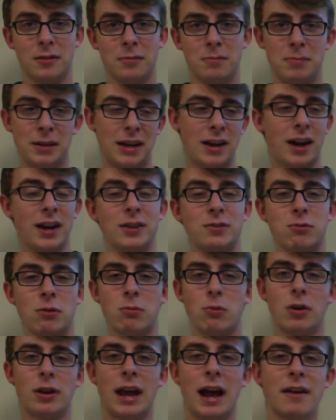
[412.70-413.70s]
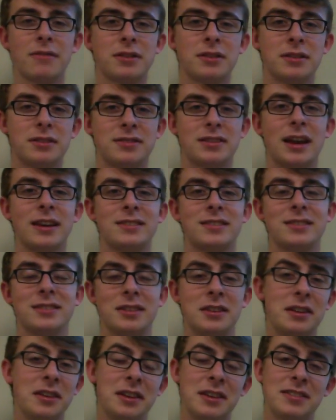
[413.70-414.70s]
Because we won't have
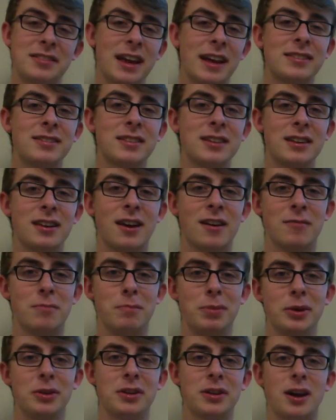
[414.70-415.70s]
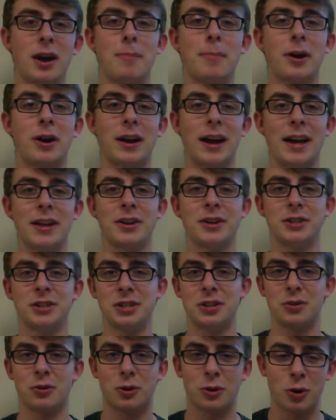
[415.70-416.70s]
the necessity of building up our
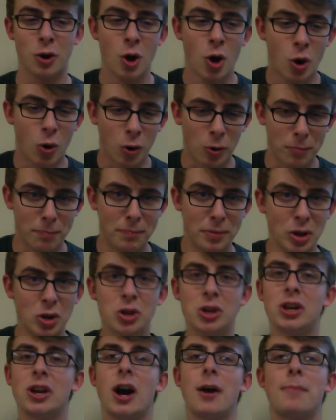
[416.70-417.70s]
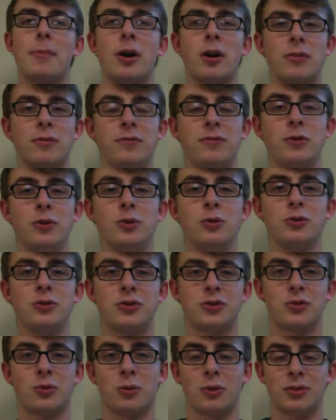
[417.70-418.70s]
energy or building up our food
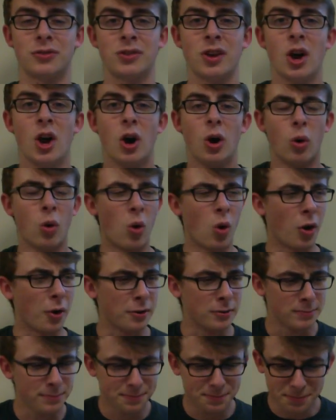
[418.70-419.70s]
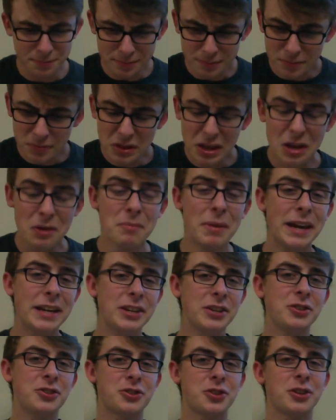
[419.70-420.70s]
source or
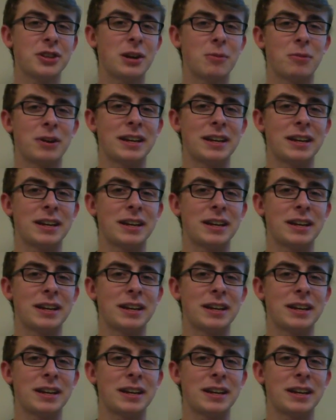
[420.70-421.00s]
making sure that we're